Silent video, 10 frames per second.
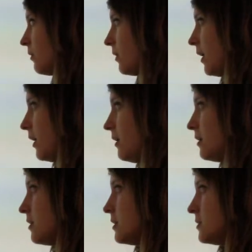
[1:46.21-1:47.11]
Okay?
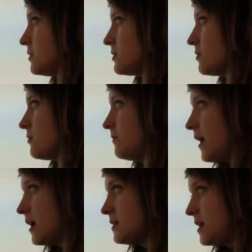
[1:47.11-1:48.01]
So the
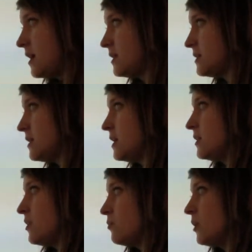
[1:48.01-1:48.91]
fact is
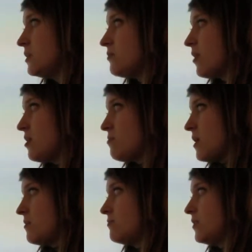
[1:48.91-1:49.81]
that 1 divided by
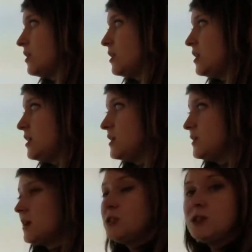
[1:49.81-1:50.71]
infinity is
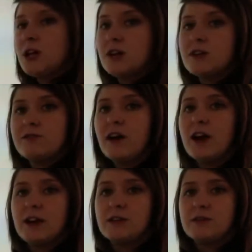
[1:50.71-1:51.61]
actually
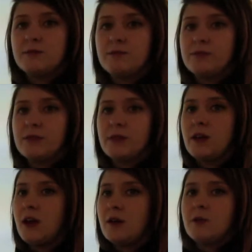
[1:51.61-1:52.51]
undefined.
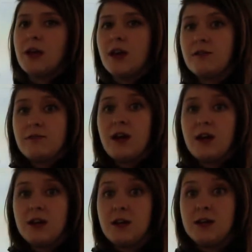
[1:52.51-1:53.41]
Okay? We can't
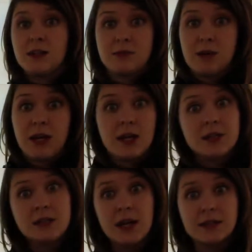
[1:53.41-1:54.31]
find it. It doesn't make any
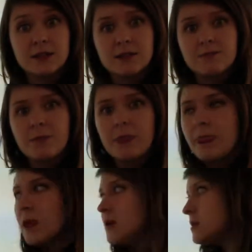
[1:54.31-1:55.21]
sense.
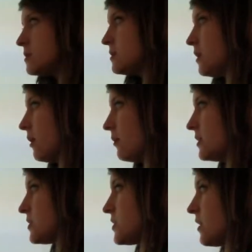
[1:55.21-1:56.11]
So
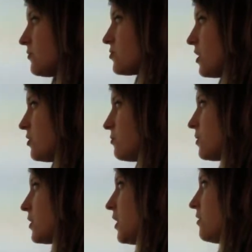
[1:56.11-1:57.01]
instead of trying to
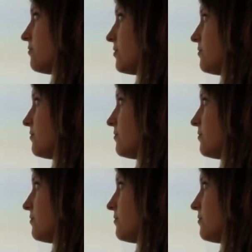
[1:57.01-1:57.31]
work it out for